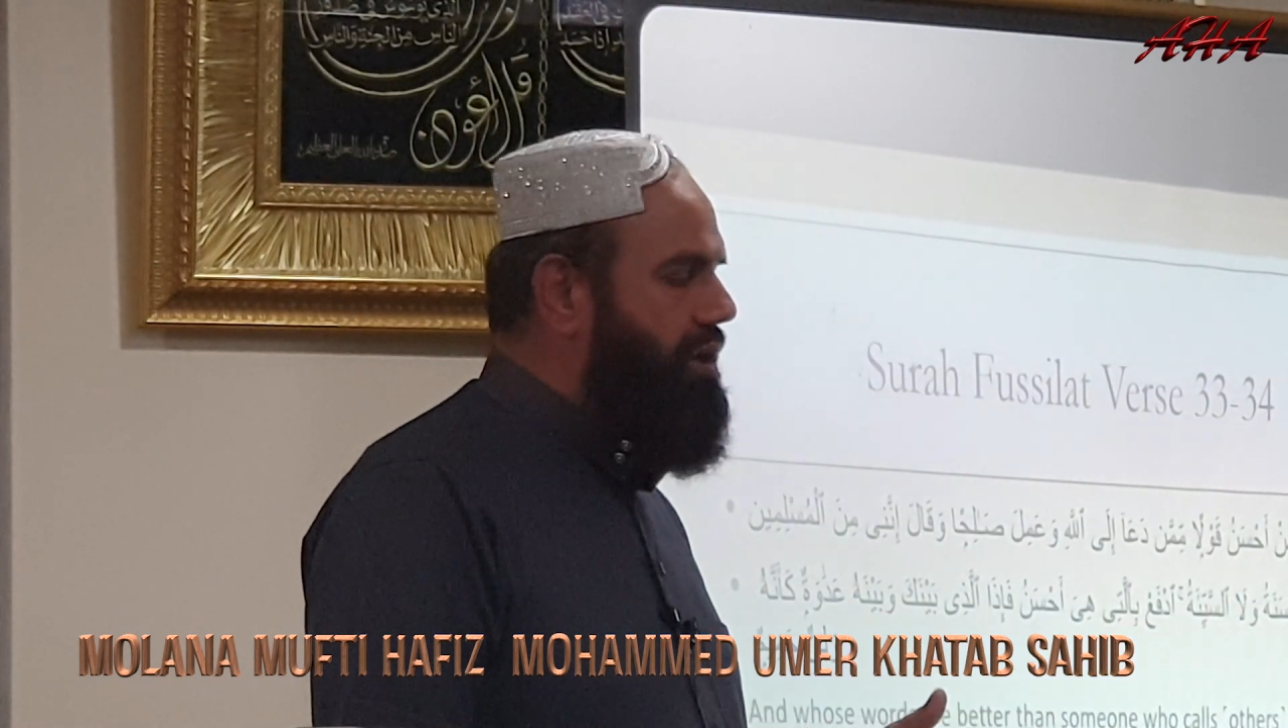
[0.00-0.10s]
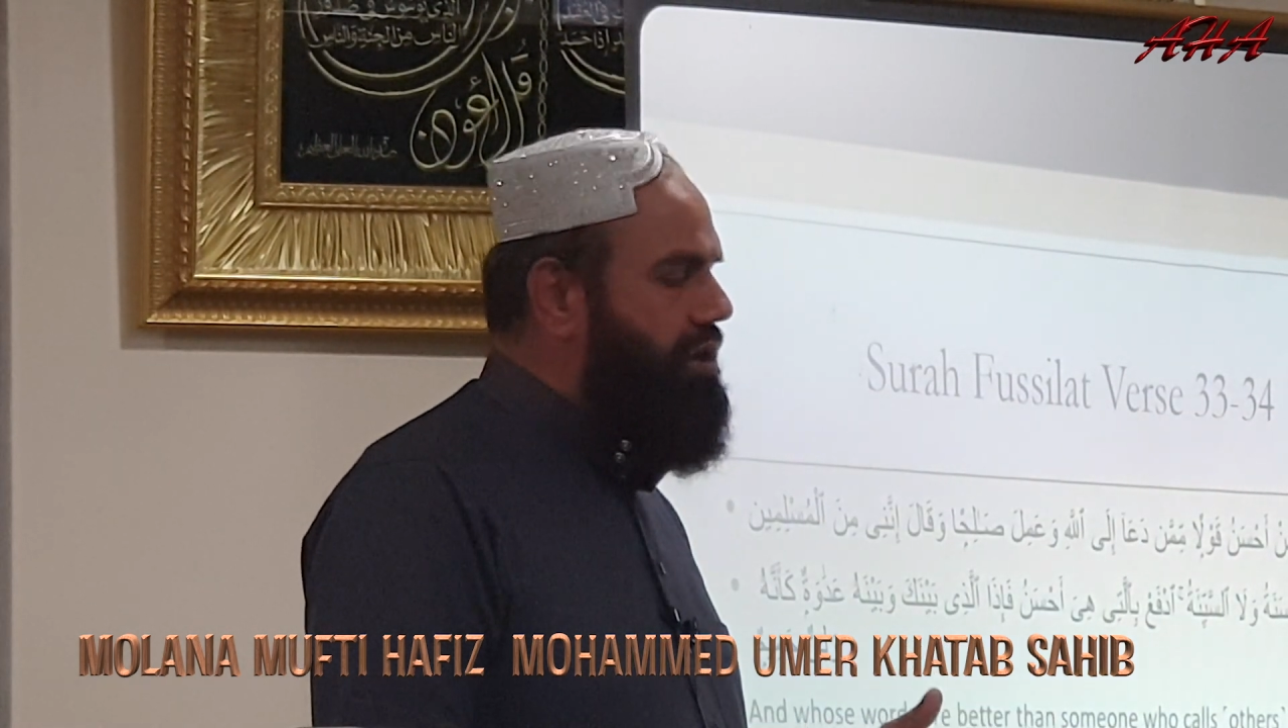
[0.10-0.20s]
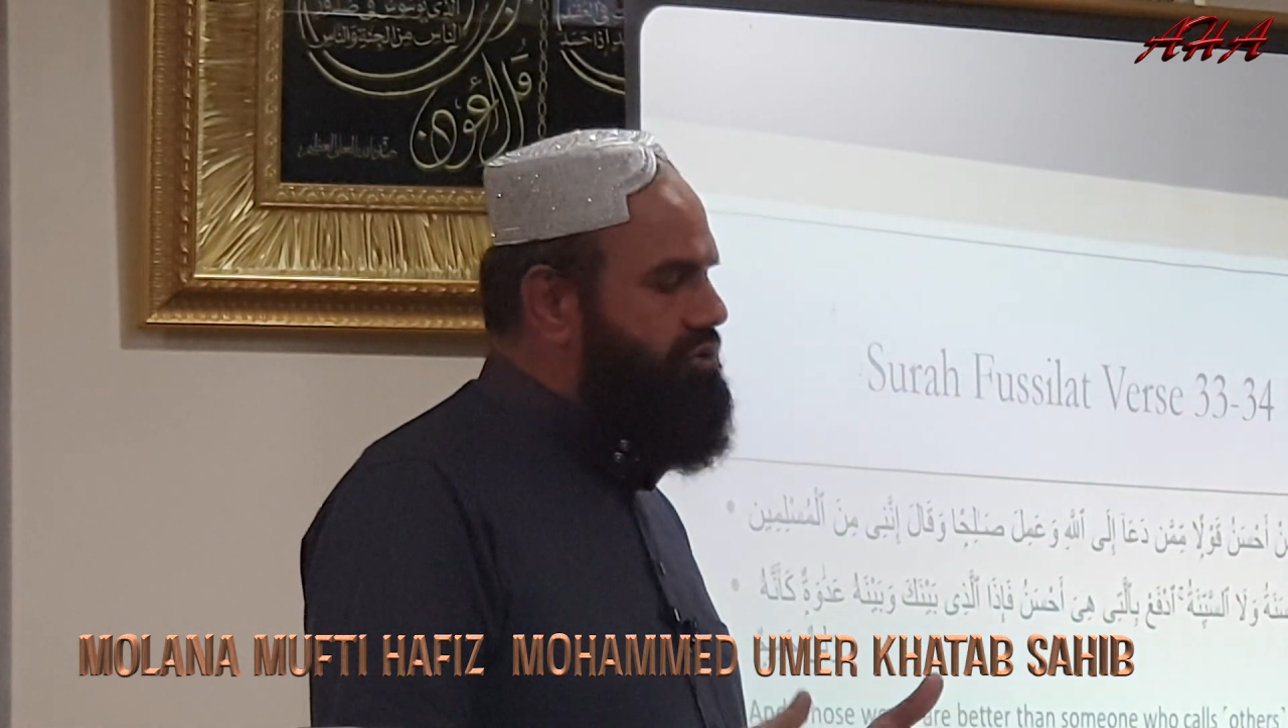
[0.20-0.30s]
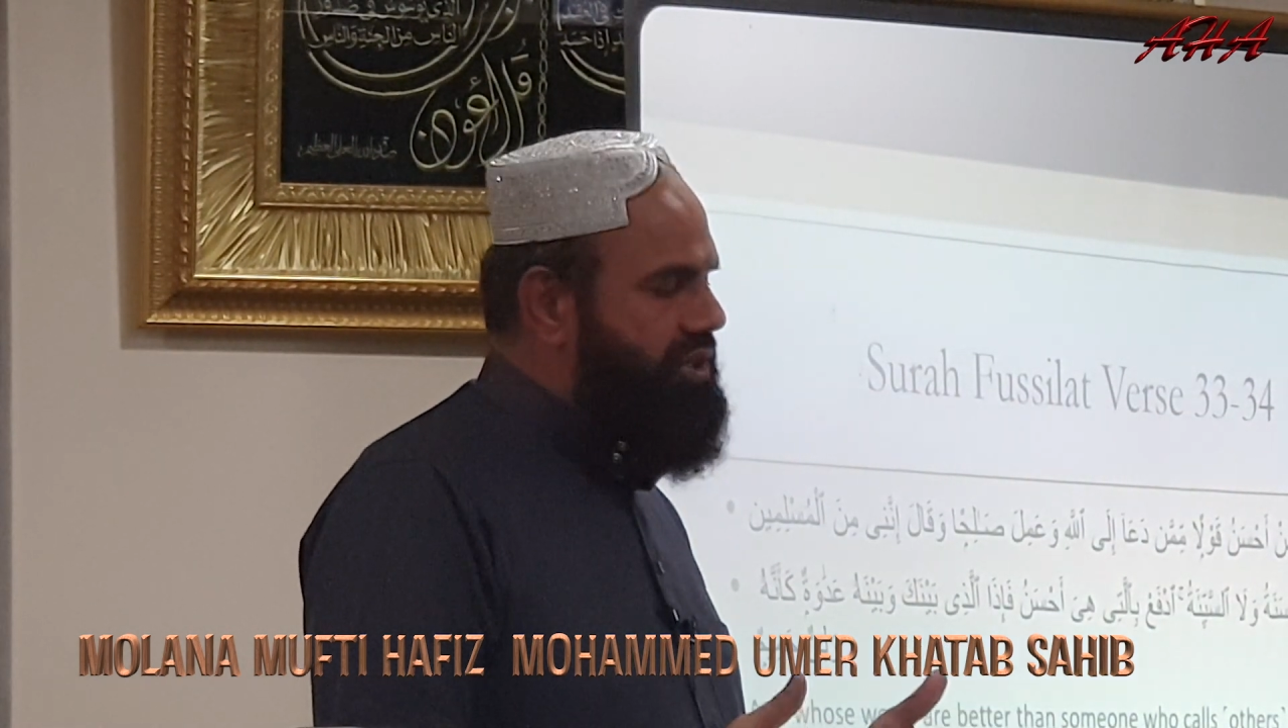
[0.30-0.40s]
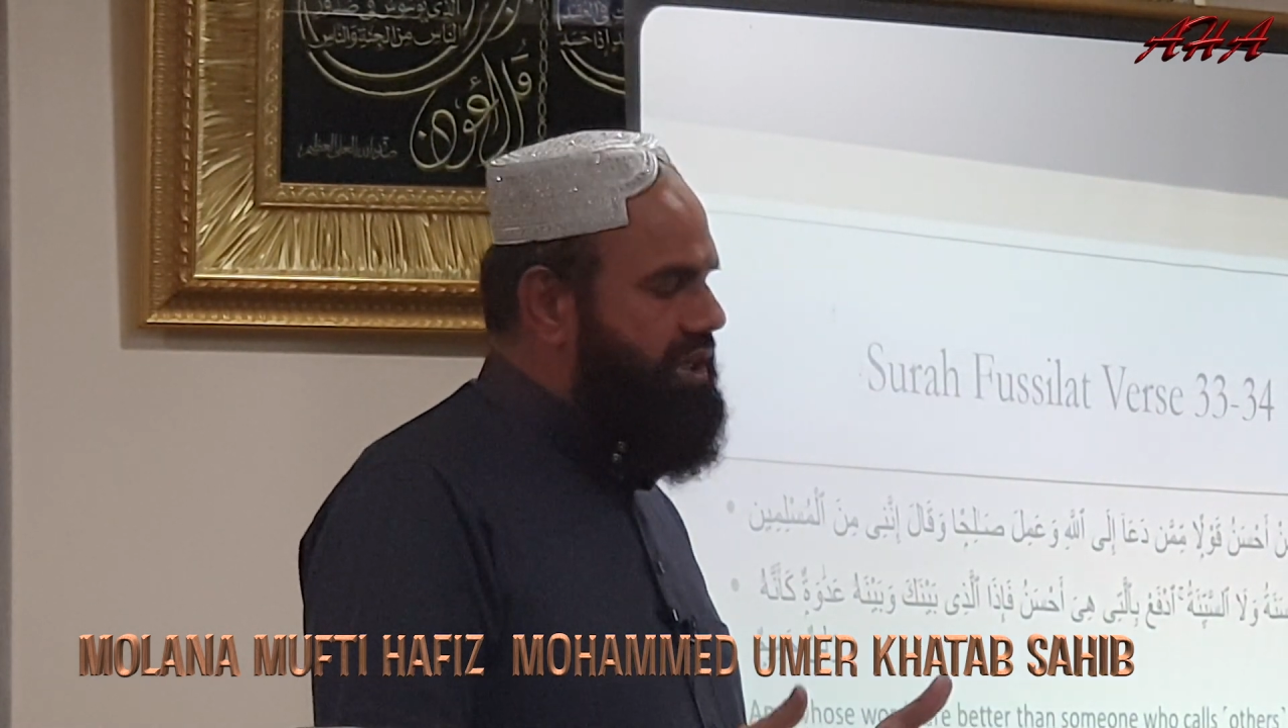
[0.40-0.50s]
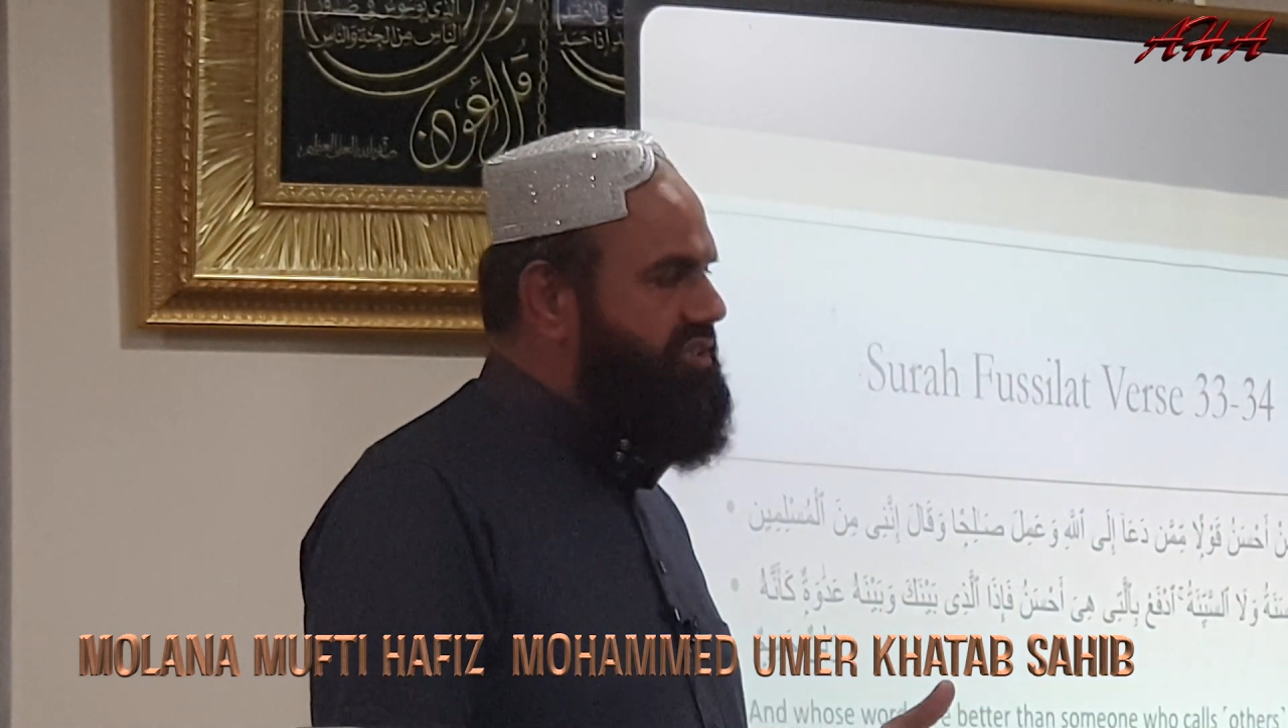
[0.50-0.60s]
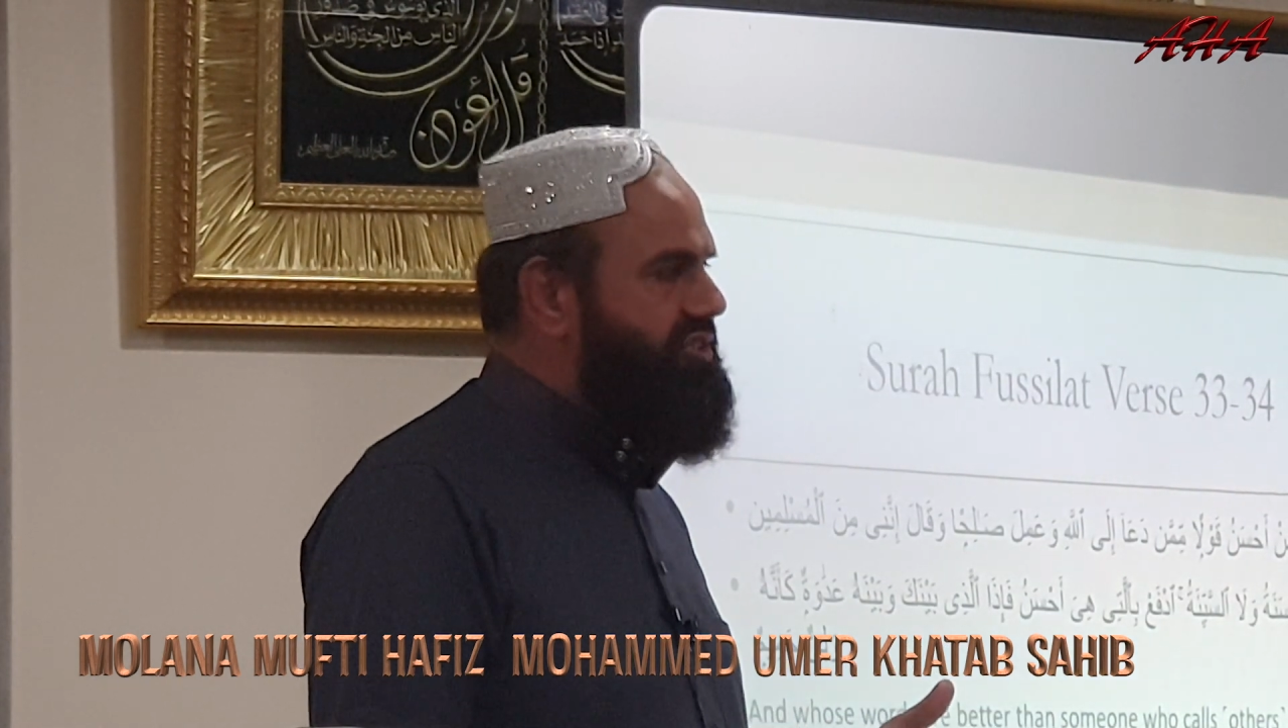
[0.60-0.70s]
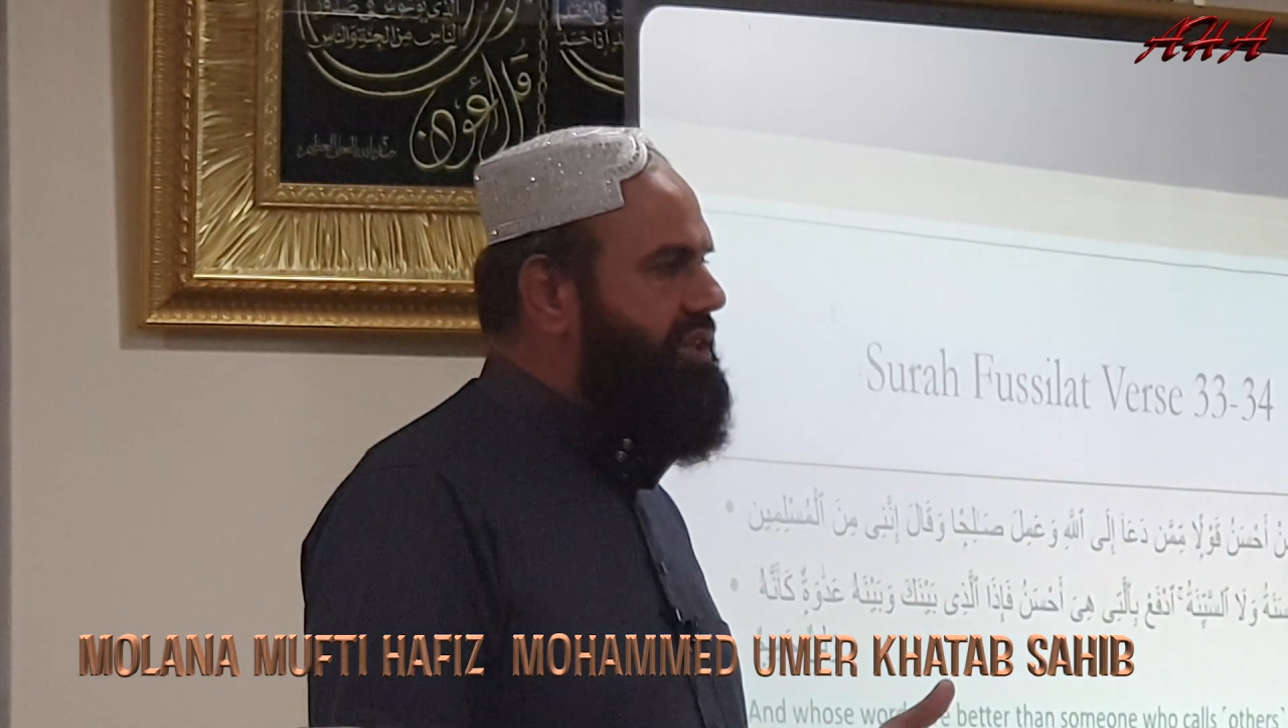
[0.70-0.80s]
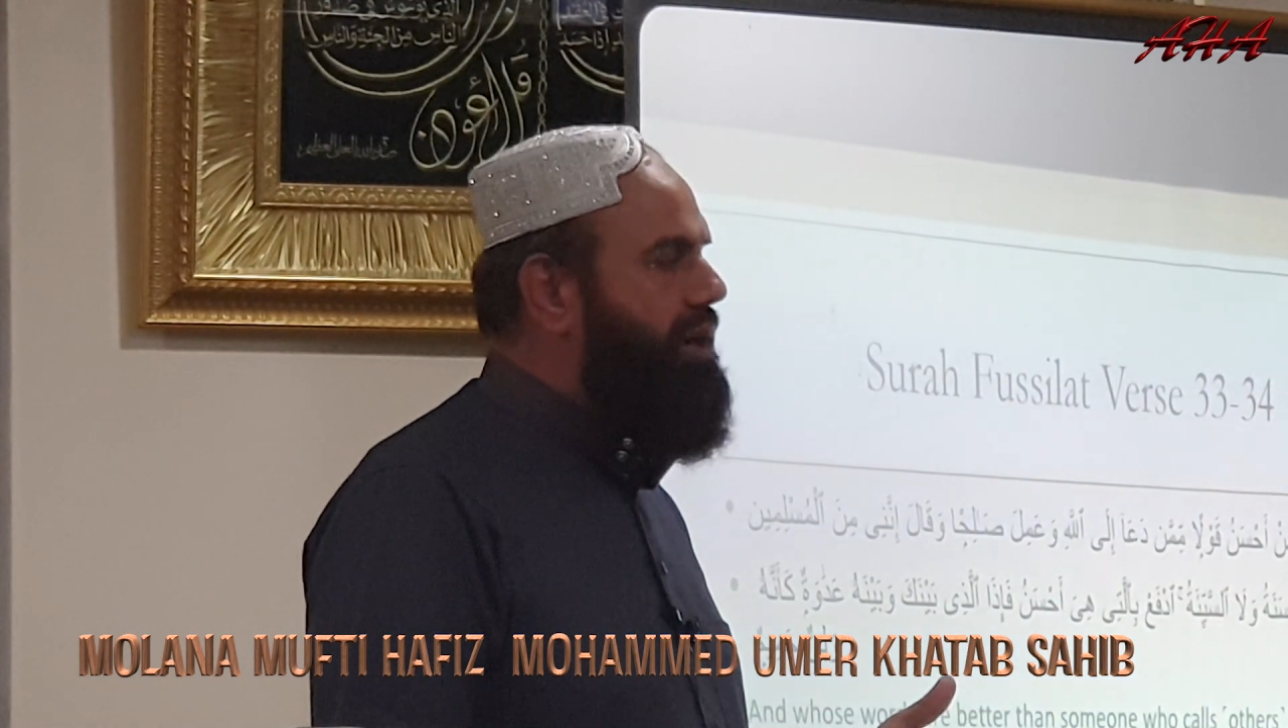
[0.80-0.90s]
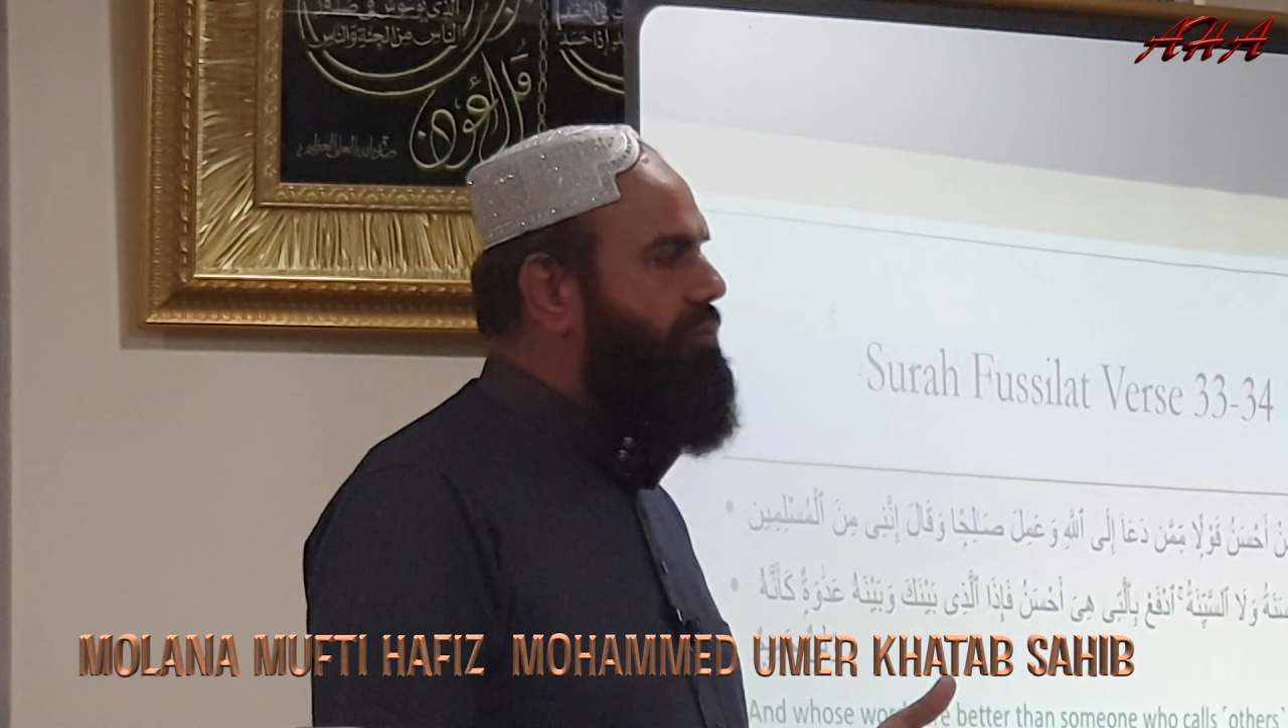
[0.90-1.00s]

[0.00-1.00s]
or say Assalamu